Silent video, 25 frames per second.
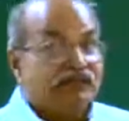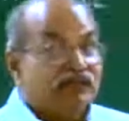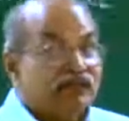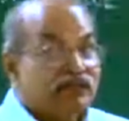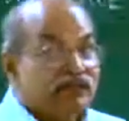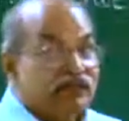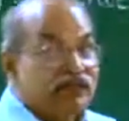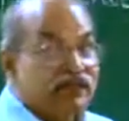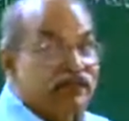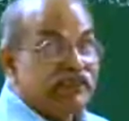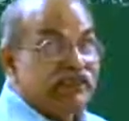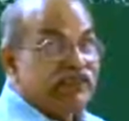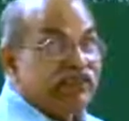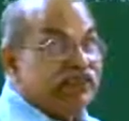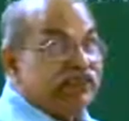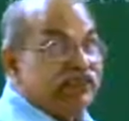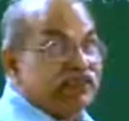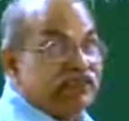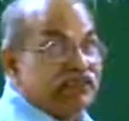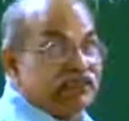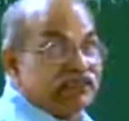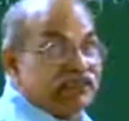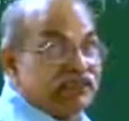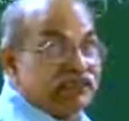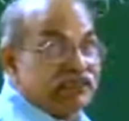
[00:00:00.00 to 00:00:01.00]

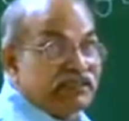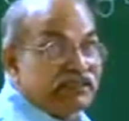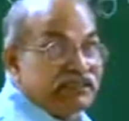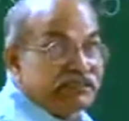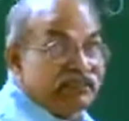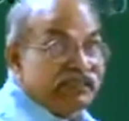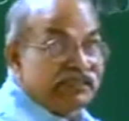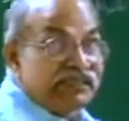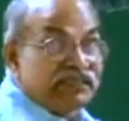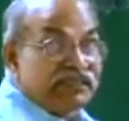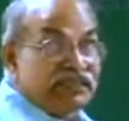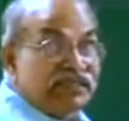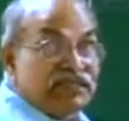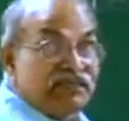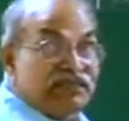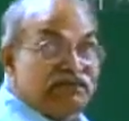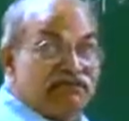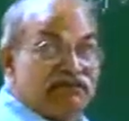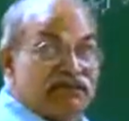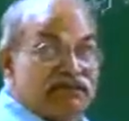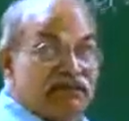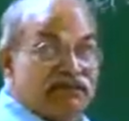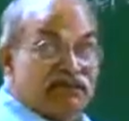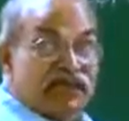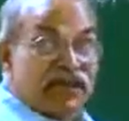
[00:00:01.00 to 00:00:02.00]
the intensity of
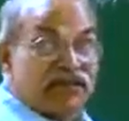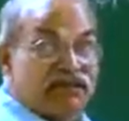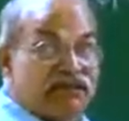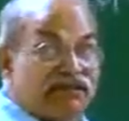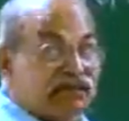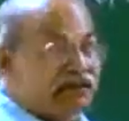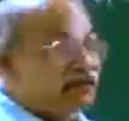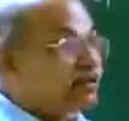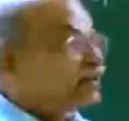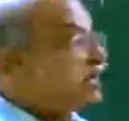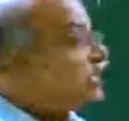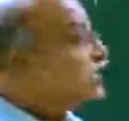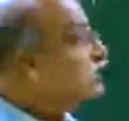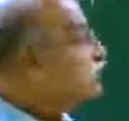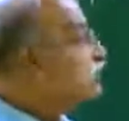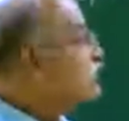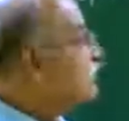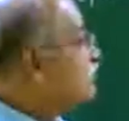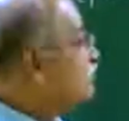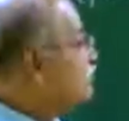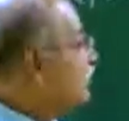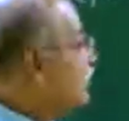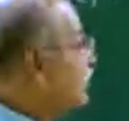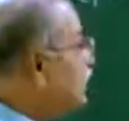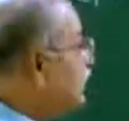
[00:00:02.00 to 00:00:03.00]
the scattered light
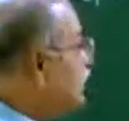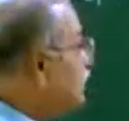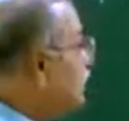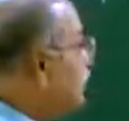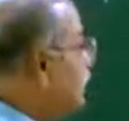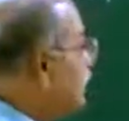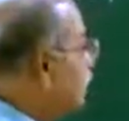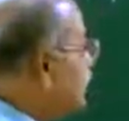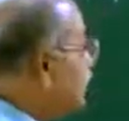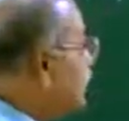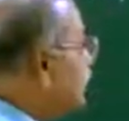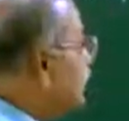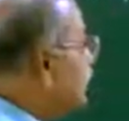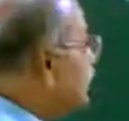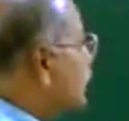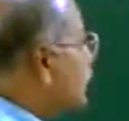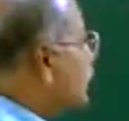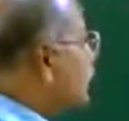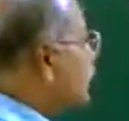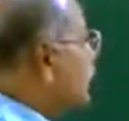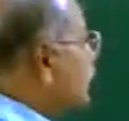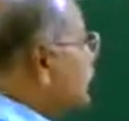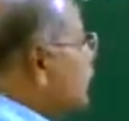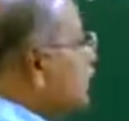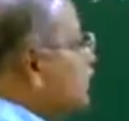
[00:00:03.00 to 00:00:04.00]
will be in any
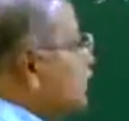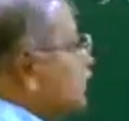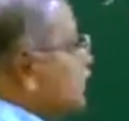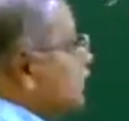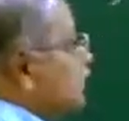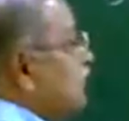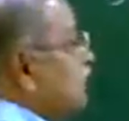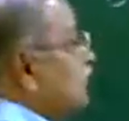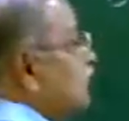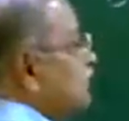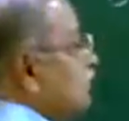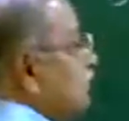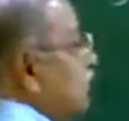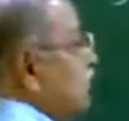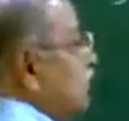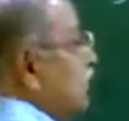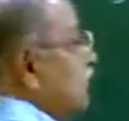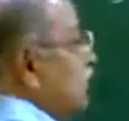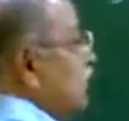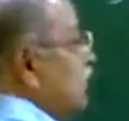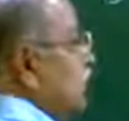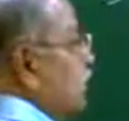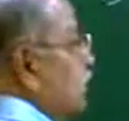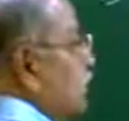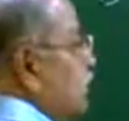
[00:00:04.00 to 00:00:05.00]
direction, it will
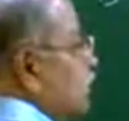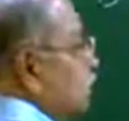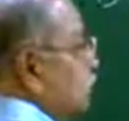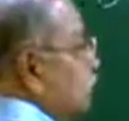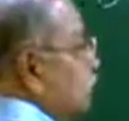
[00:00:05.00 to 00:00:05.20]
be